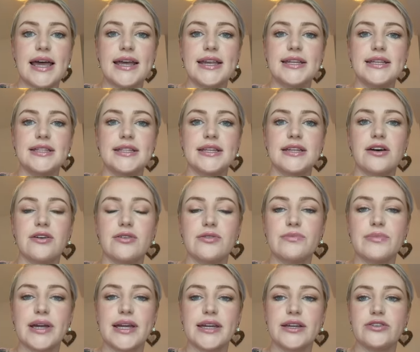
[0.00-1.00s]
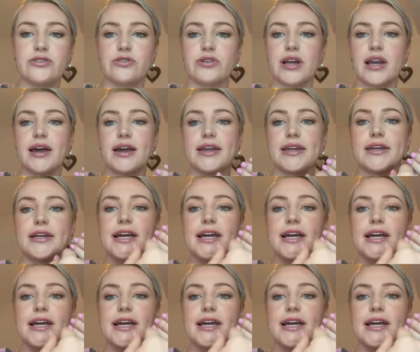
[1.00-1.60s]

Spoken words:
anything homemade, or like